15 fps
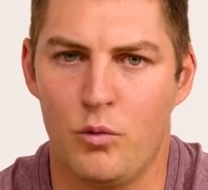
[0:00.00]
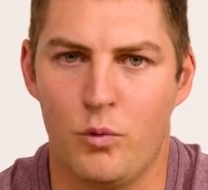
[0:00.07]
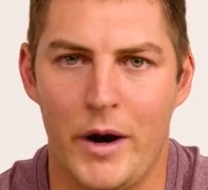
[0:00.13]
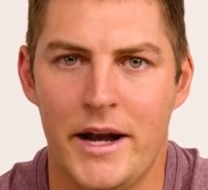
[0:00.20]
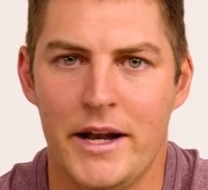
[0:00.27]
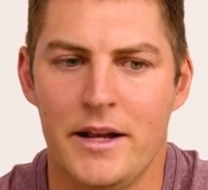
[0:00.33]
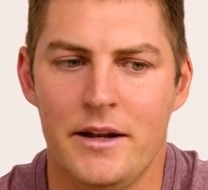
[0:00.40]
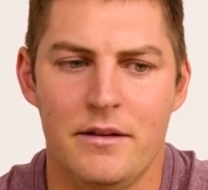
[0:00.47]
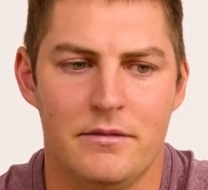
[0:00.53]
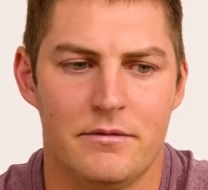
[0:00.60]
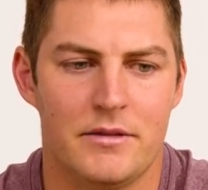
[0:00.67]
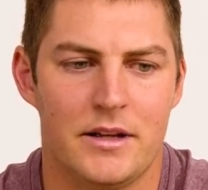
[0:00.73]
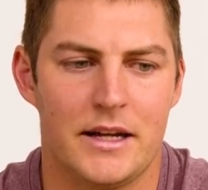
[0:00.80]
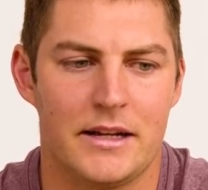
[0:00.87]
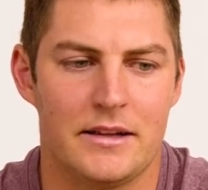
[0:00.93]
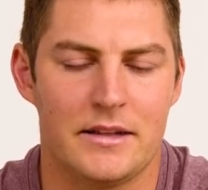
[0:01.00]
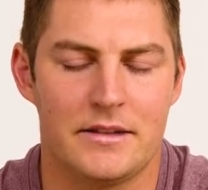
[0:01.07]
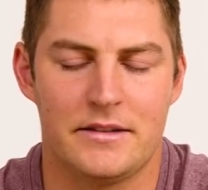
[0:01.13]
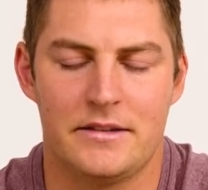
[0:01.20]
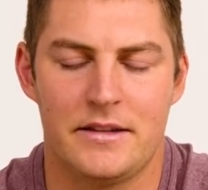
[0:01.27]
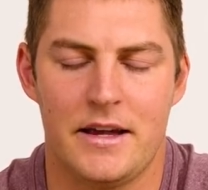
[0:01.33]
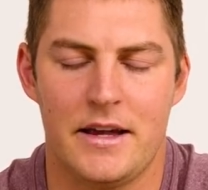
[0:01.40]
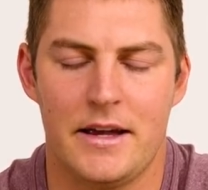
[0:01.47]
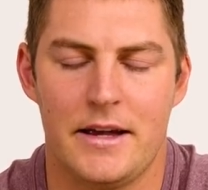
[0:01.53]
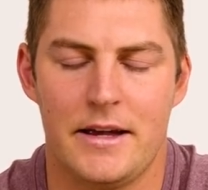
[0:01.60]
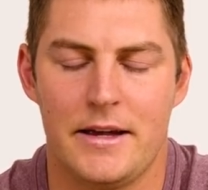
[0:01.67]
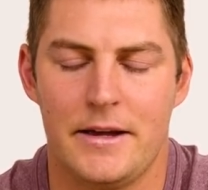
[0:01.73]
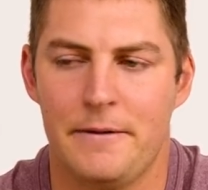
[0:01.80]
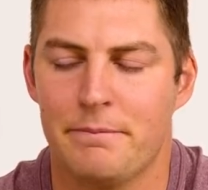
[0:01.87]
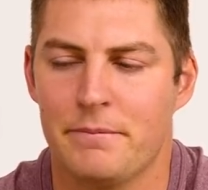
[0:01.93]
weighted, like let's
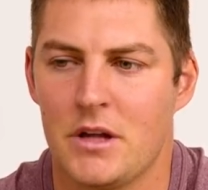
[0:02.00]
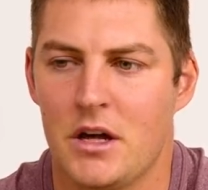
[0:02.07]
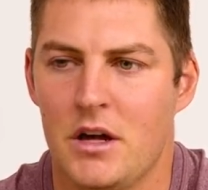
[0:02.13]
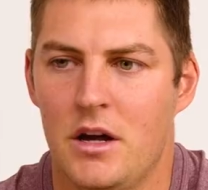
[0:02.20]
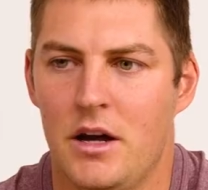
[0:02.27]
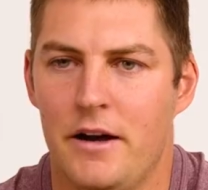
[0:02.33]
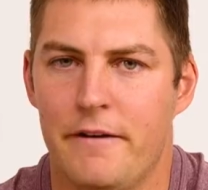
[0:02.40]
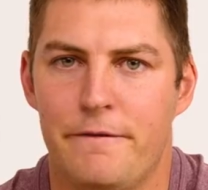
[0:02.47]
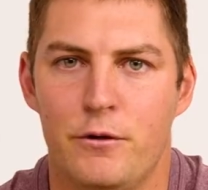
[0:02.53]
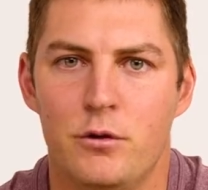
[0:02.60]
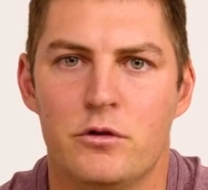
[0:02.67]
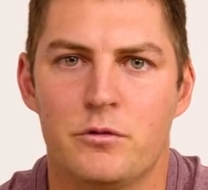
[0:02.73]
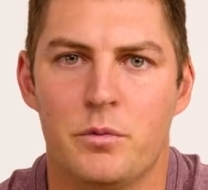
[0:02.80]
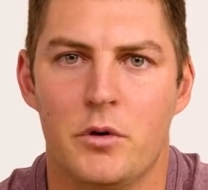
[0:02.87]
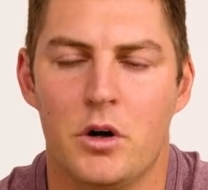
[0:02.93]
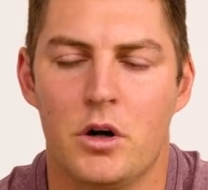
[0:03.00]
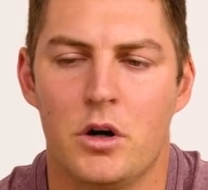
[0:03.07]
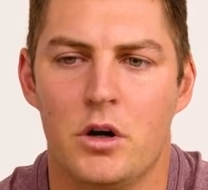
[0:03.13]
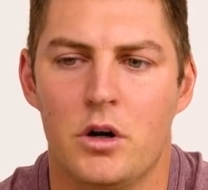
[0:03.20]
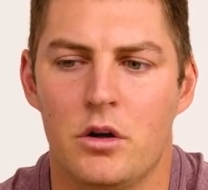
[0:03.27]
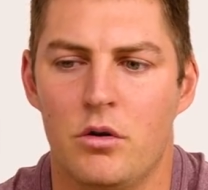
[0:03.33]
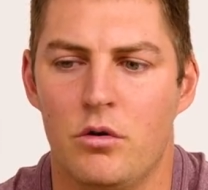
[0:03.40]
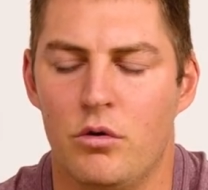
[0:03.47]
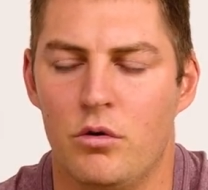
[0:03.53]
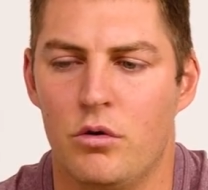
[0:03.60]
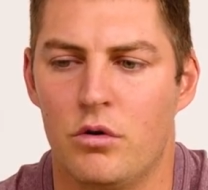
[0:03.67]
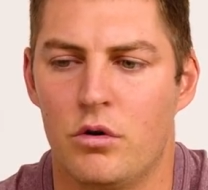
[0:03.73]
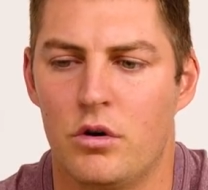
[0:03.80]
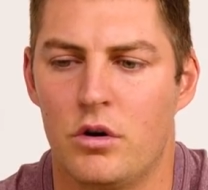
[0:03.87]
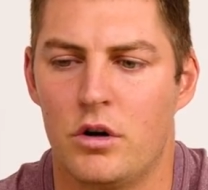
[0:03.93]
say a foosball
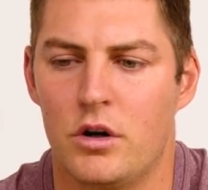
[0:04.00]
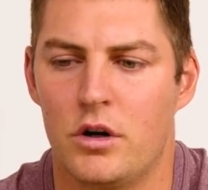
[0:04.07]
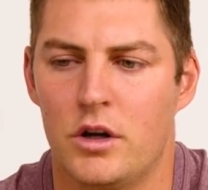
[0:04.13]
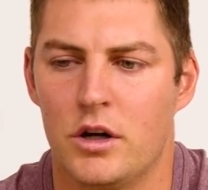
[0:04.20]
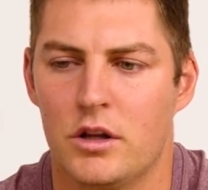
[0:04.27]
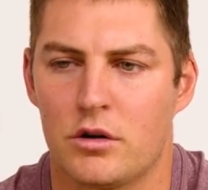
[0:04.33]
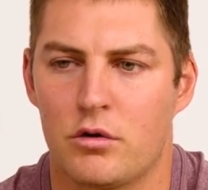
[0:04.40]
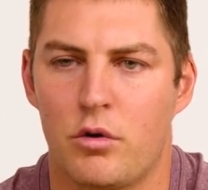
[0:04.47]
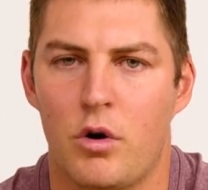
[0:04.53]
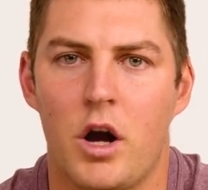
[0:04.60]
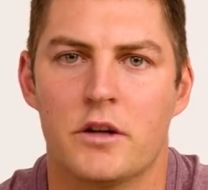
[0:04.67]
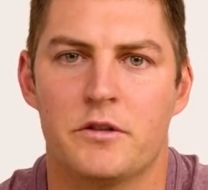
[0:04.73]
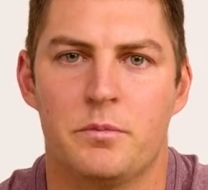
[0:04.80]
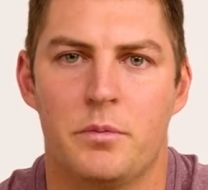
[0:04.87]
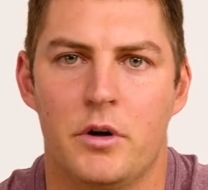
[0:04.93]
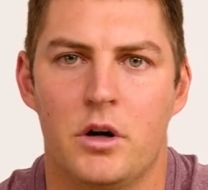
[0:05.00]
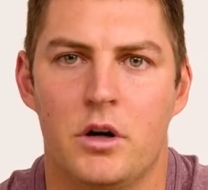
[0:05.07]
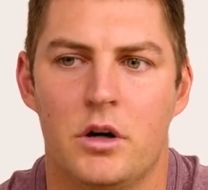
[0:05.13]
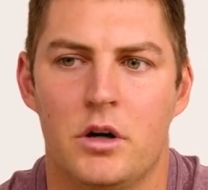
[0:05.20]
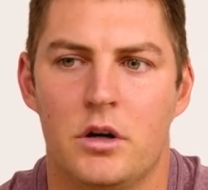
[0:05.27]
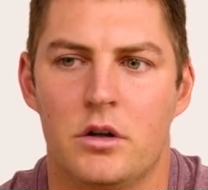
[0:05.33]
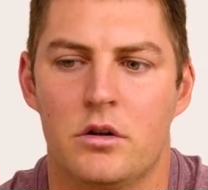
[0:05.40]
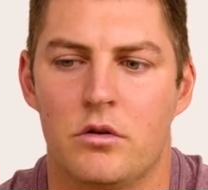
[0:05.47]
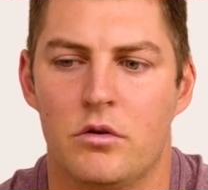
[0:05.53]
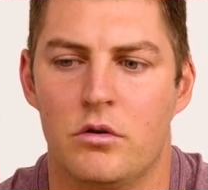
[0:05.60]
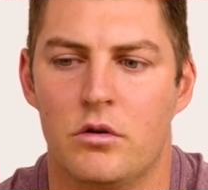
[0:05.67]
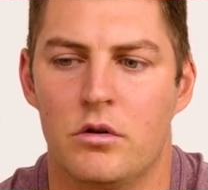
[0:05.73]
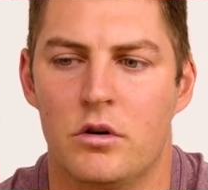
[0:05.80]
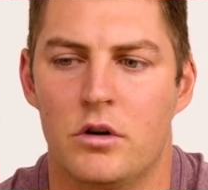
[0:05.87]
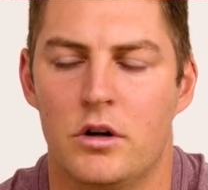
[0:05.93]
or a lacrosse ball,
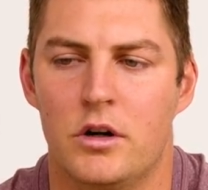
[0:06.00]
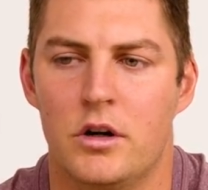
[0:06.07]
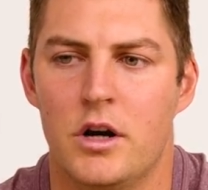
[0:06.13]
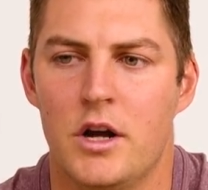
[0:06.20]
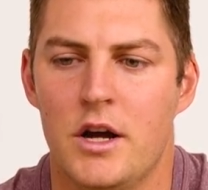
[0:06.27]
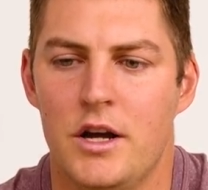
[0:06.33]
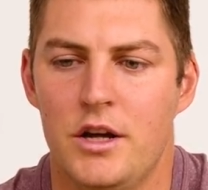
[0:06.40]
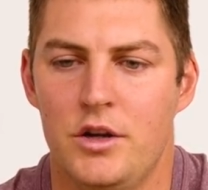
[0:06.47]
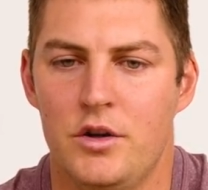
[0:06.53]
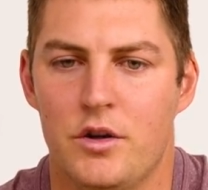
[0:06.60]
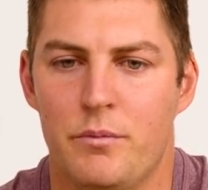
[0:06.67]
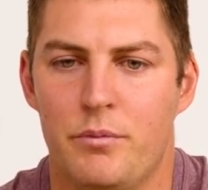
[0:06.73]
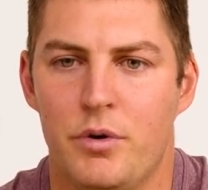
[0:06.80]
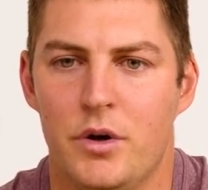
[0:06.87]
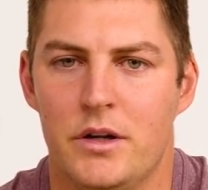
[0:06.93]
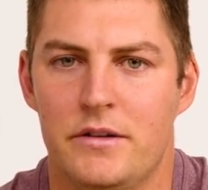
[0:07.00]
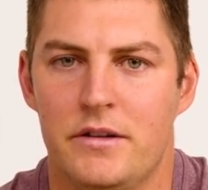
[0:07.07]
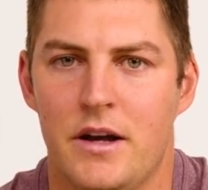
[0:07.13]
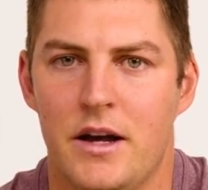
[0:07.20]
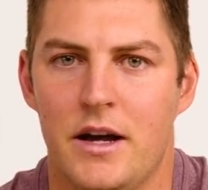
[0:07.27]
or you can put